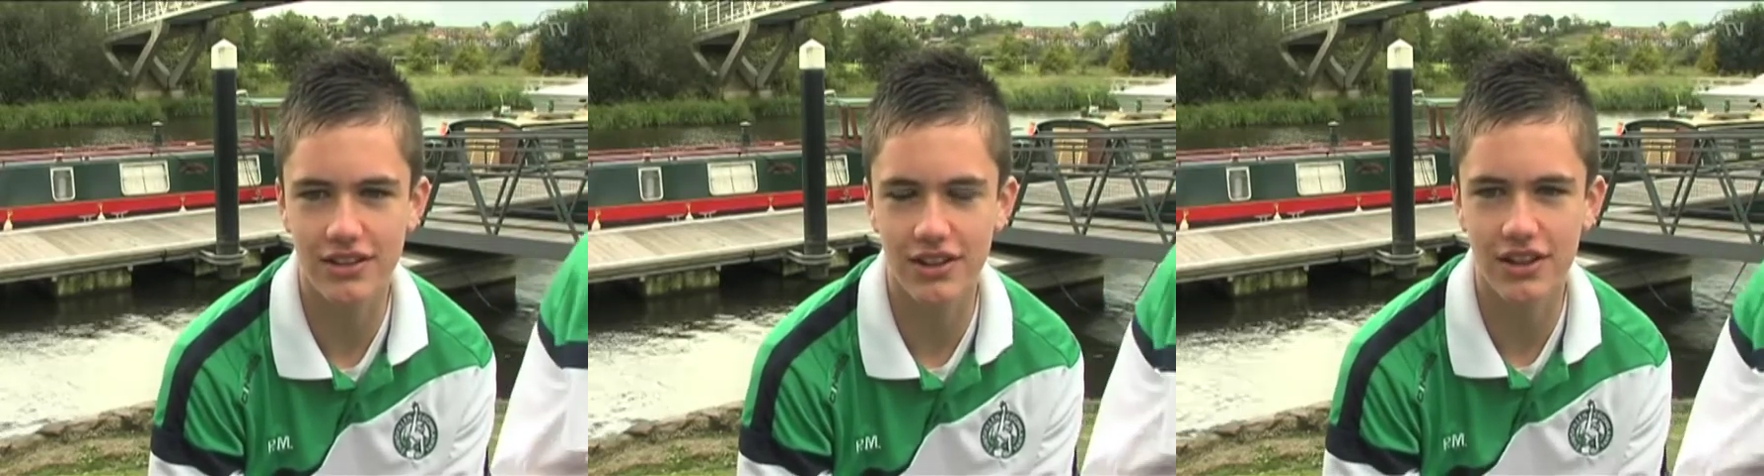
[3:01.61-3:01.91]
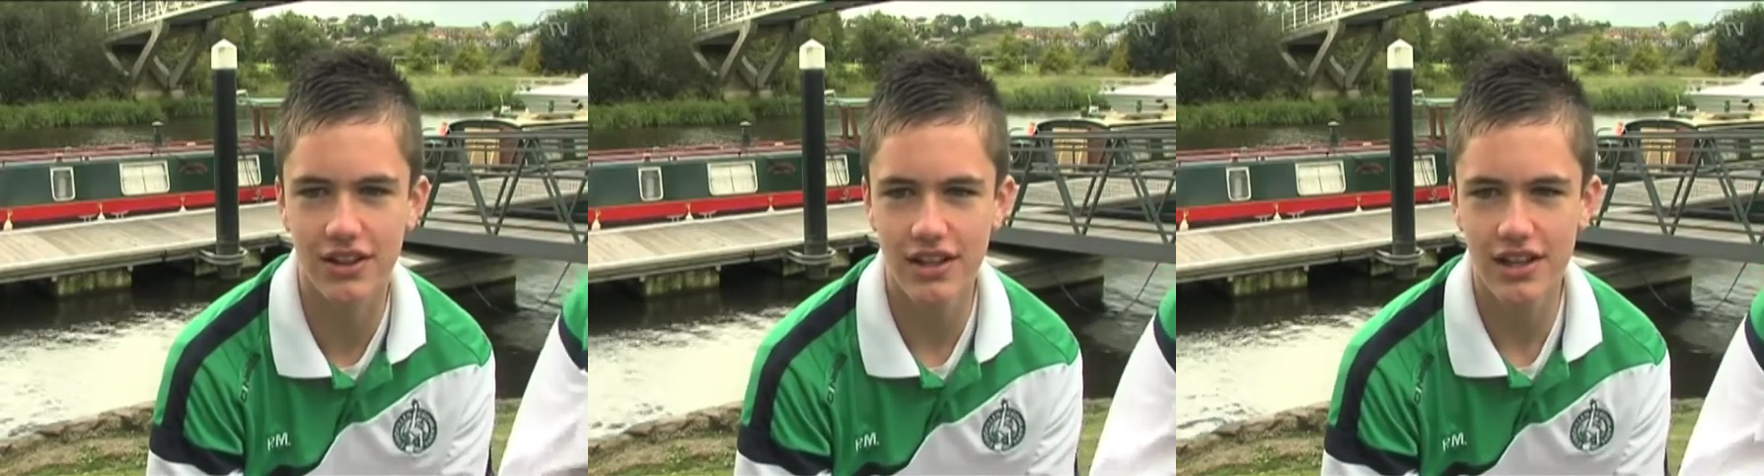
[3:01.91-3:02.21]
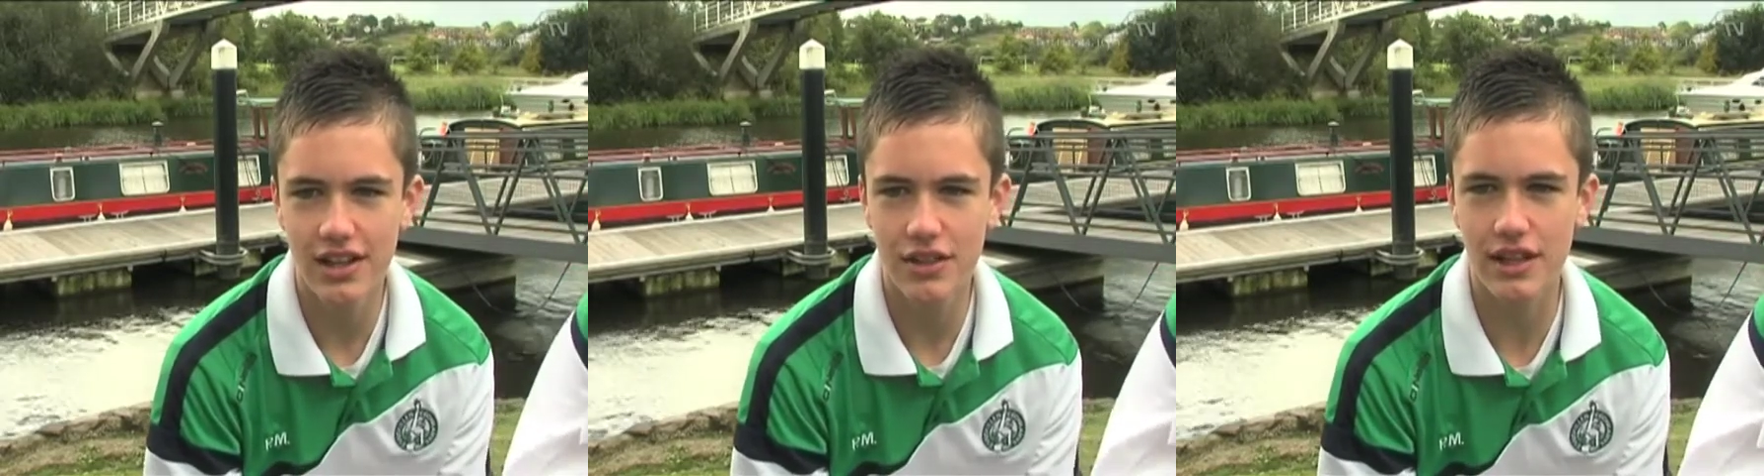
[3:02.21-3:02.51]
the
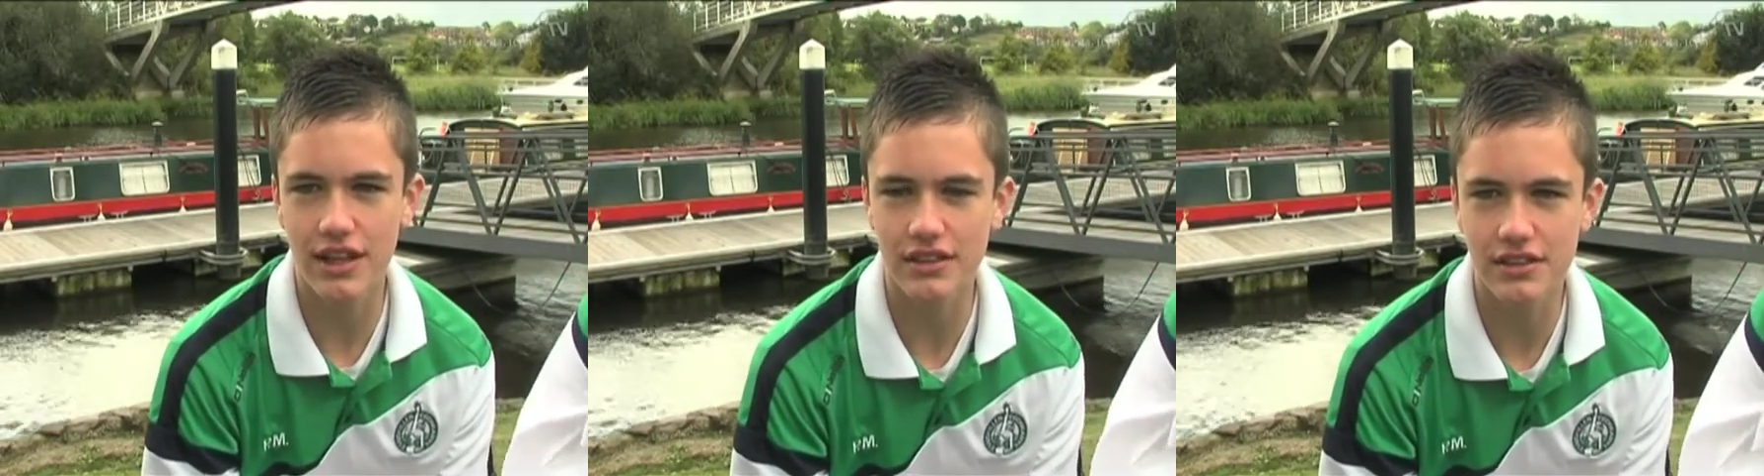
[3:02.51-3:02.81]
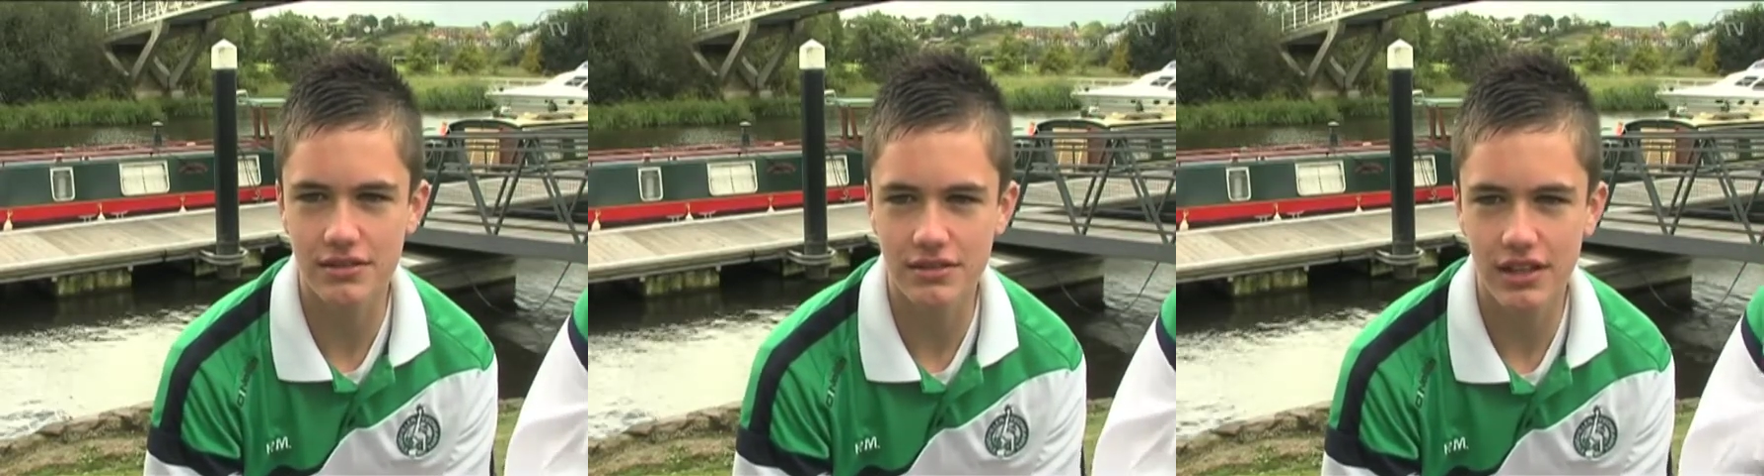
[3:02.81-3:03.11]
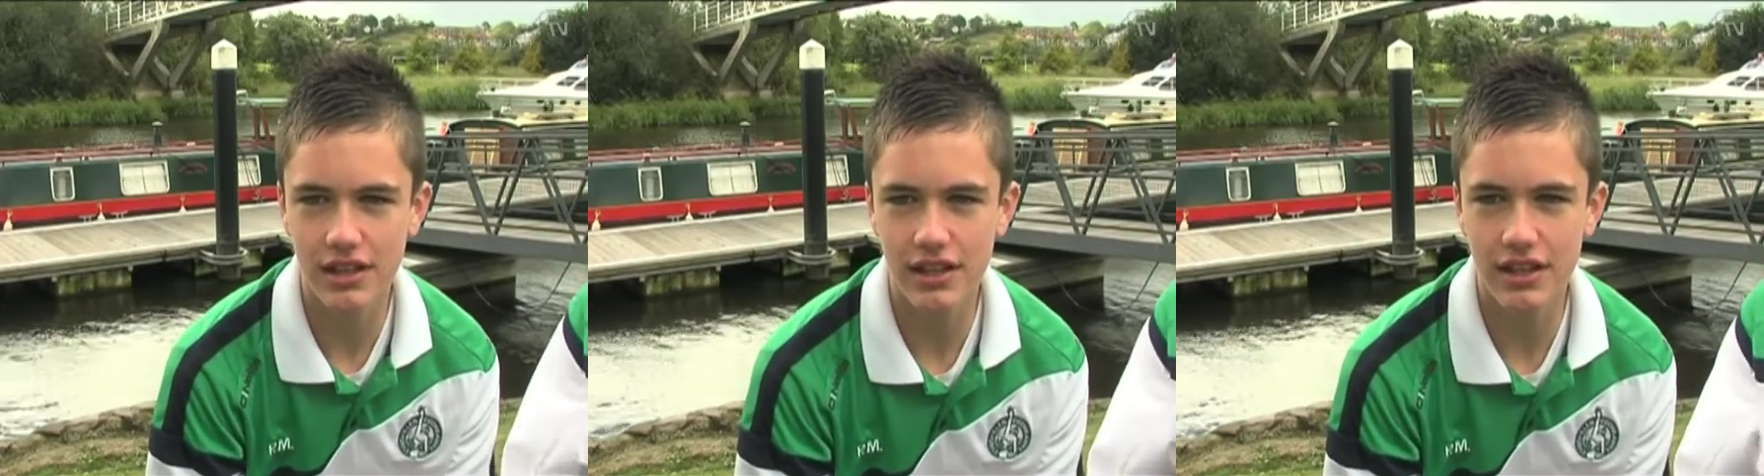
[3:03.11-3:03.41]
thing and
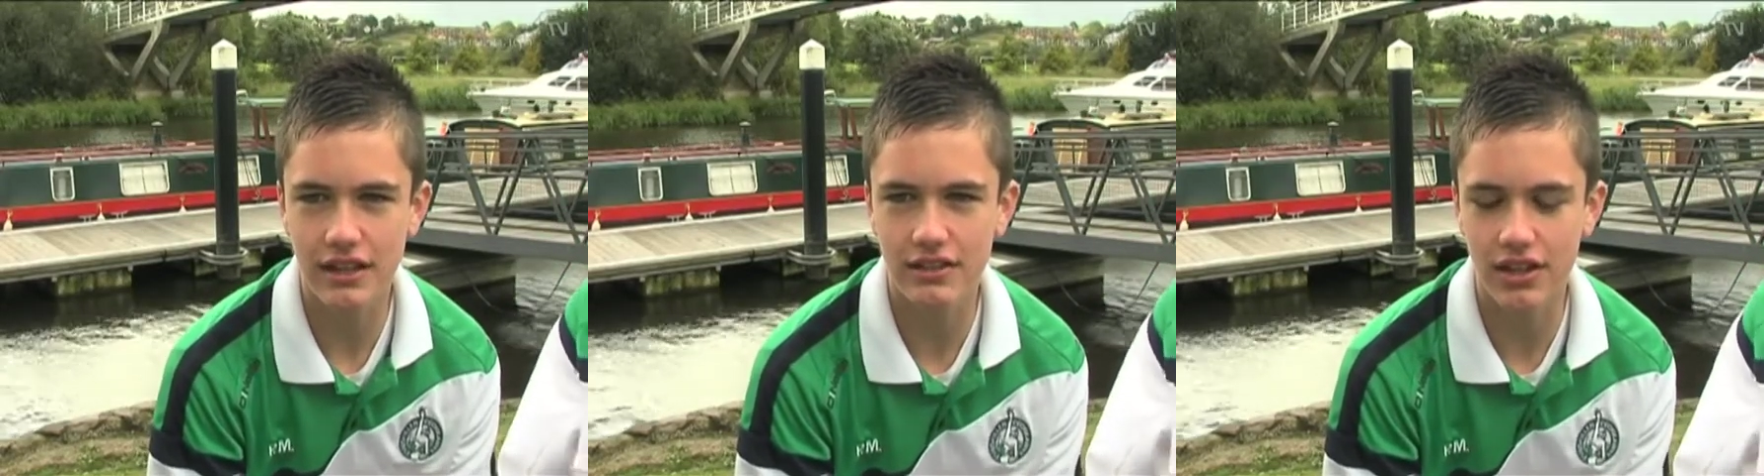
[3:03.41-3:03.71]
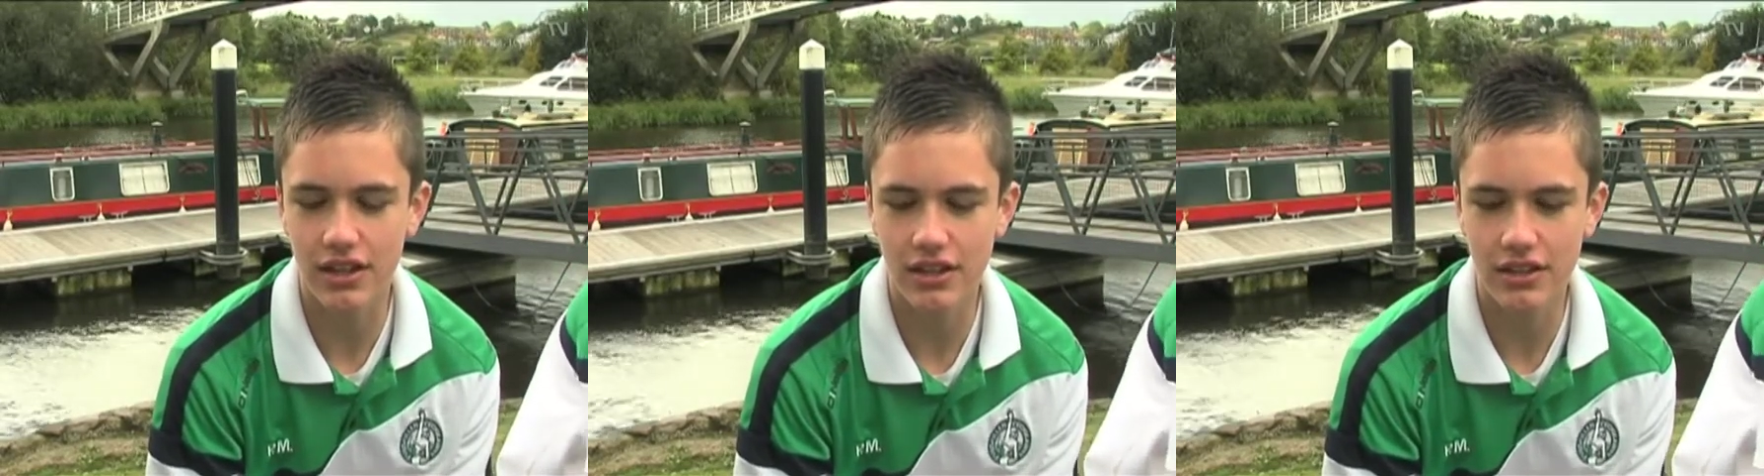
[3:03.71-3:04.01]
get to